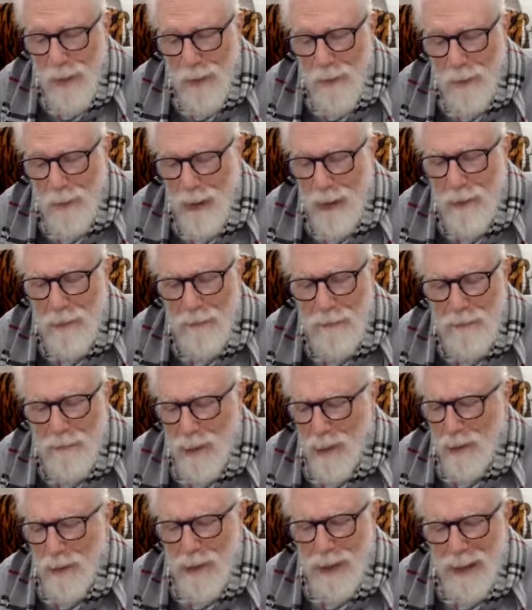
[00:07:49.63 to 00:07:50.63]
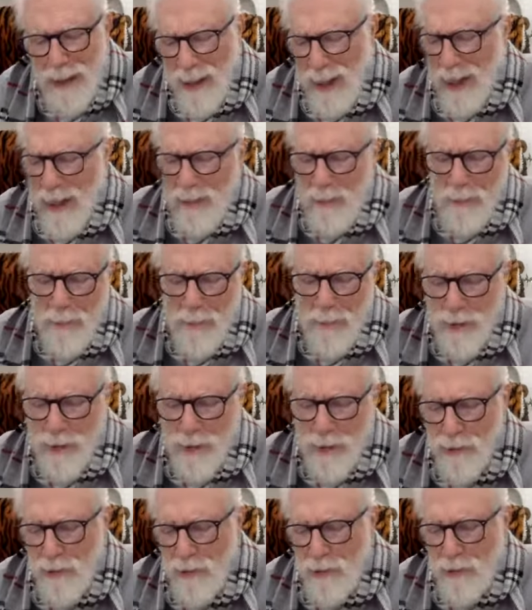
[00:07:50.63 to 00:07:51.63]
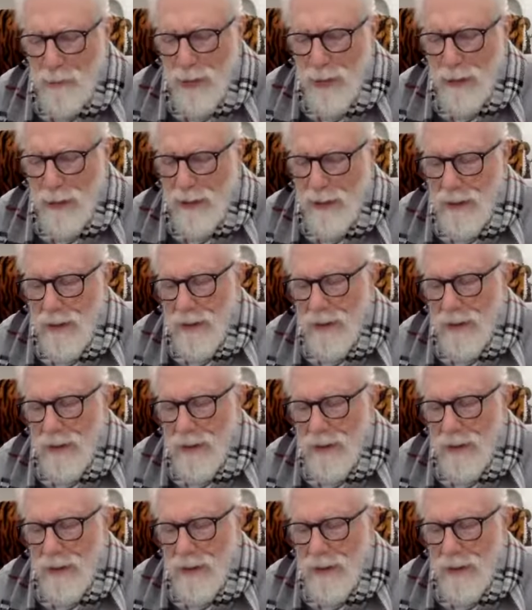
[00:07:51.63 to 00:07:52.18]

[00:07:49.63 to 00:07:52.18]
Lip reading: We proclaim with smug